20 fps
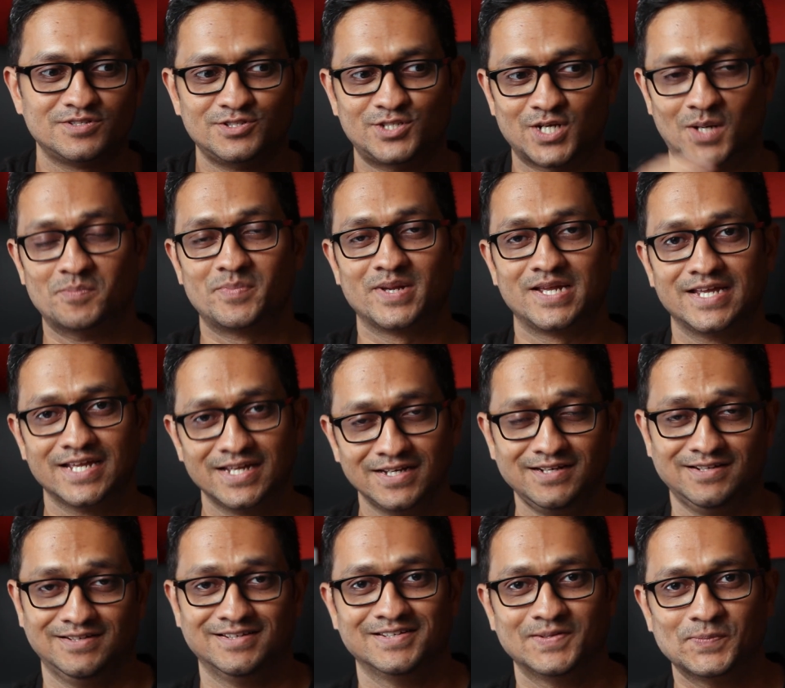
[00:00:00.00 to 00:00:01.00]
jumping
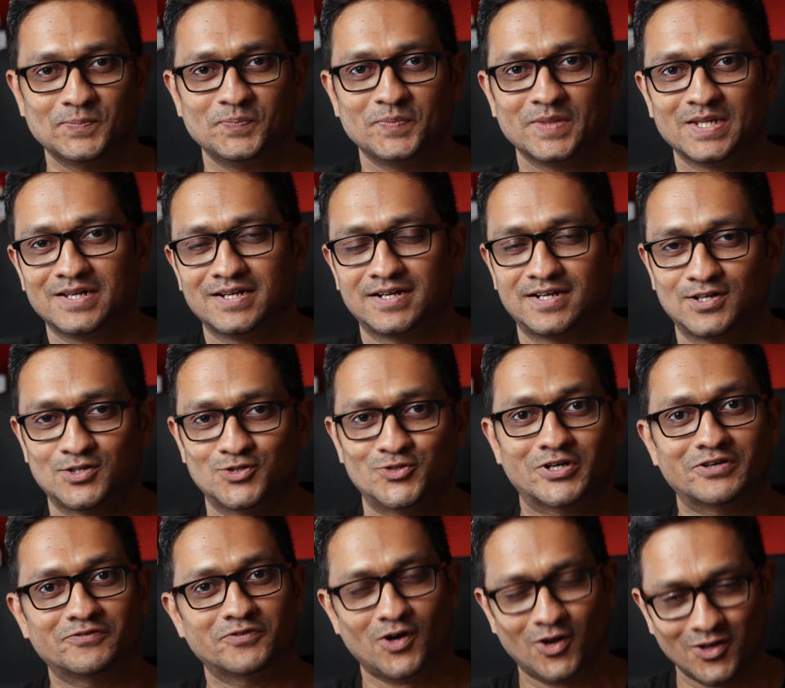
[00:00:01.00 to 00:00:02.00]
in, uh,
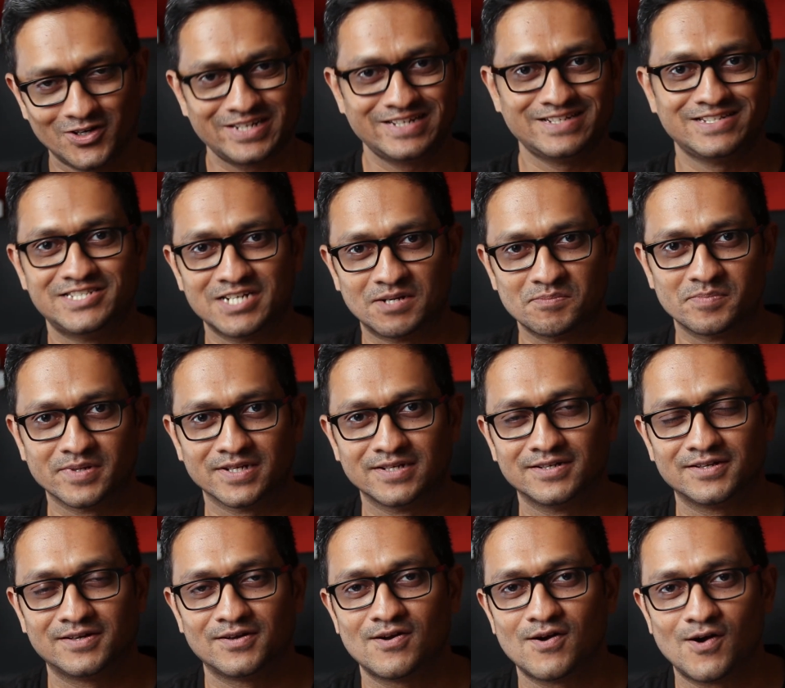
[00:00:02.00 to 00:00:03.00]
who have already jumped
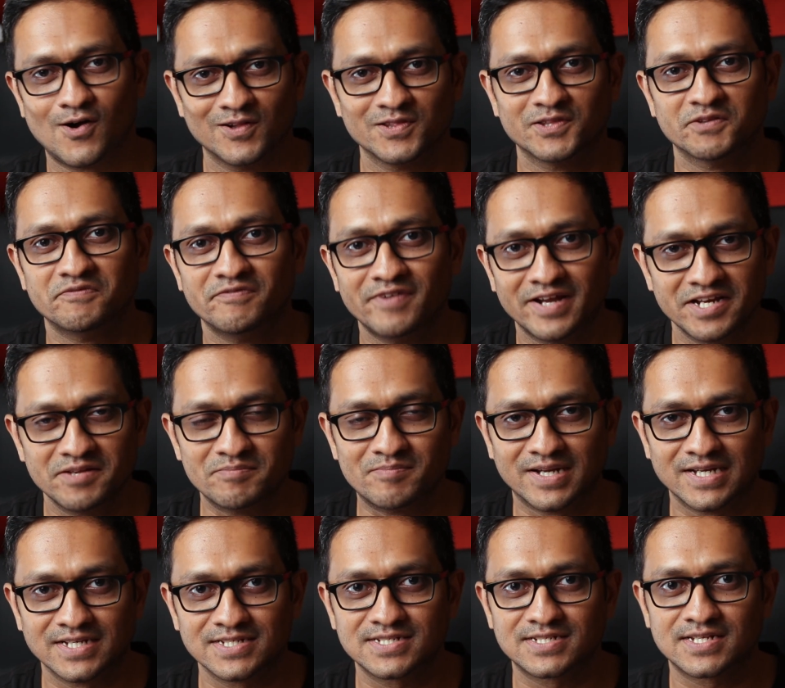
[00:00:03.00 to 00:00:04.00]
in, all the very
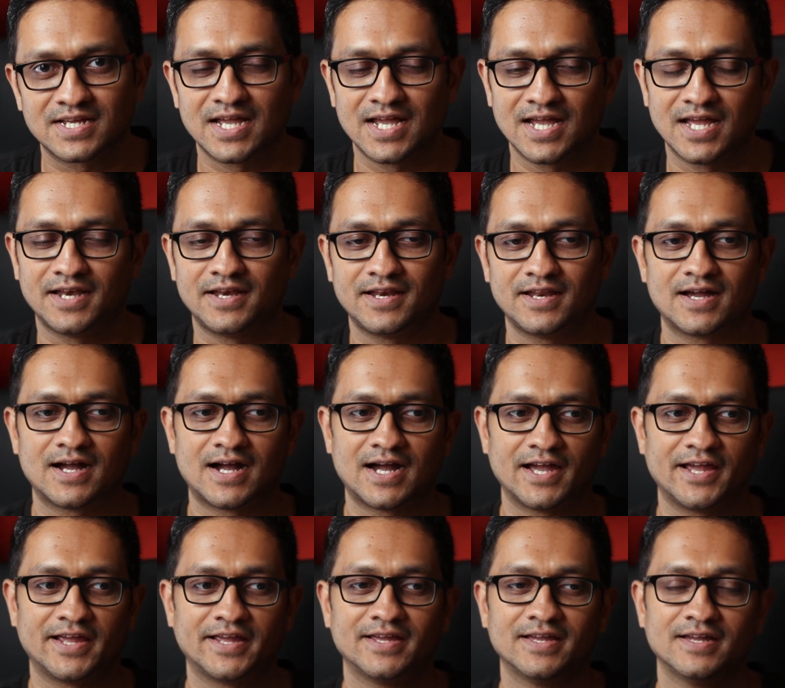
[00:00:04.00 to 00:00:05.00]
best, and
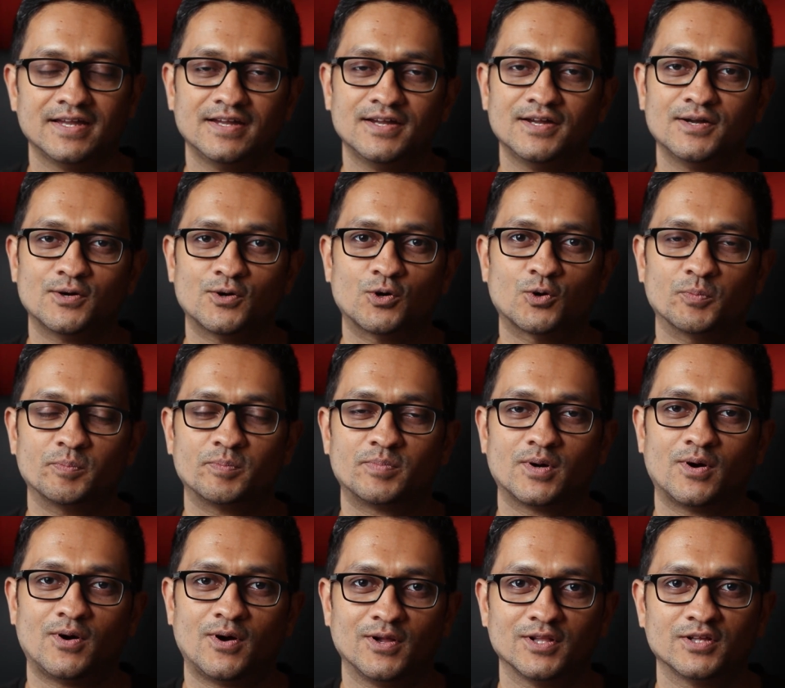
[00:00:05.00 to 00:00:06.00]
I hope
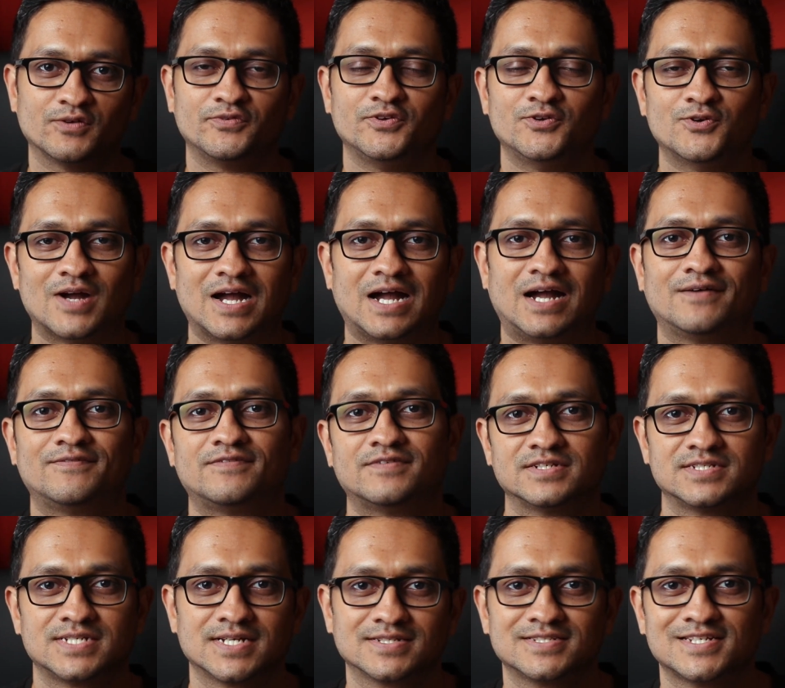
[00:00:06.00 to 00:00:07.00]
all of you have
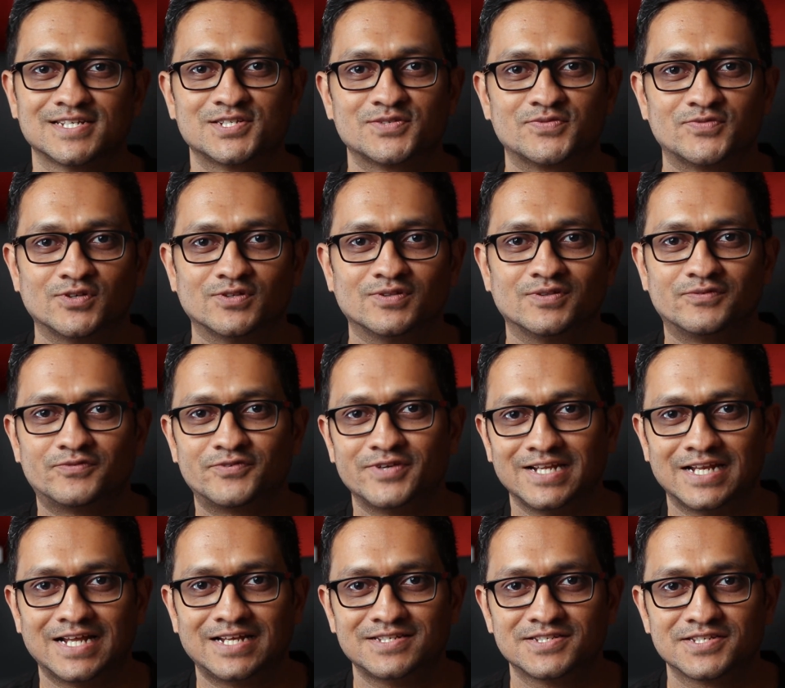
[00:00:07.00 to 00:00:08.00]
a successful
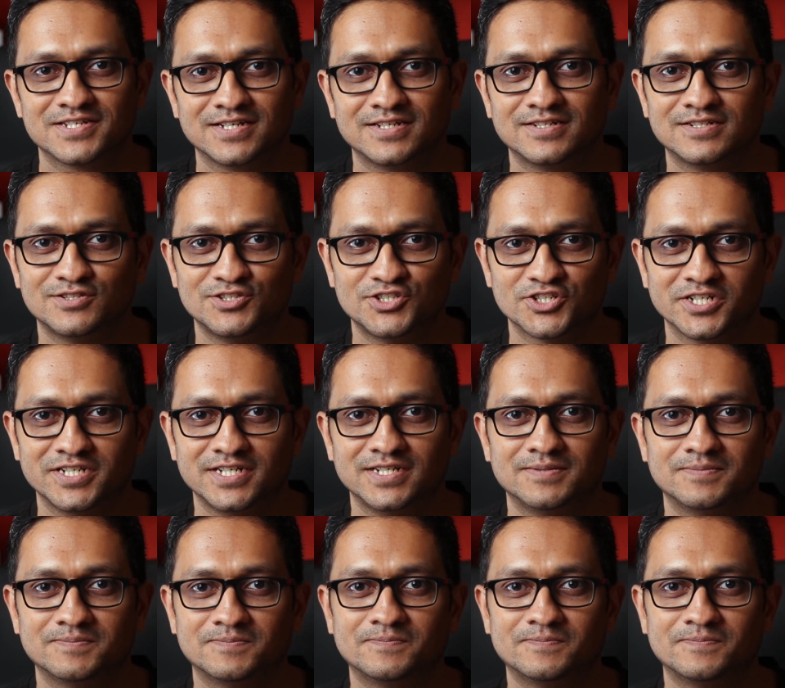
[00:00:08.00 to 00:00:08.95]
freelancing journey.